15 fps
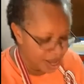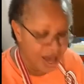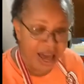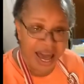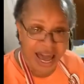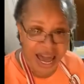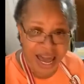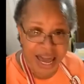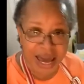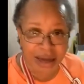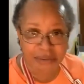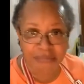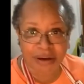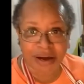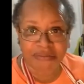and my
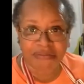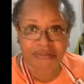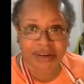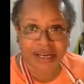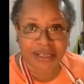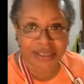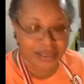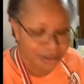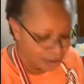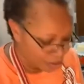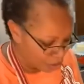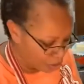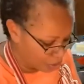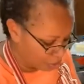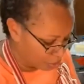friends on
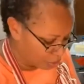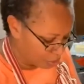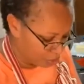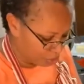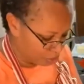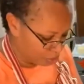YouTube.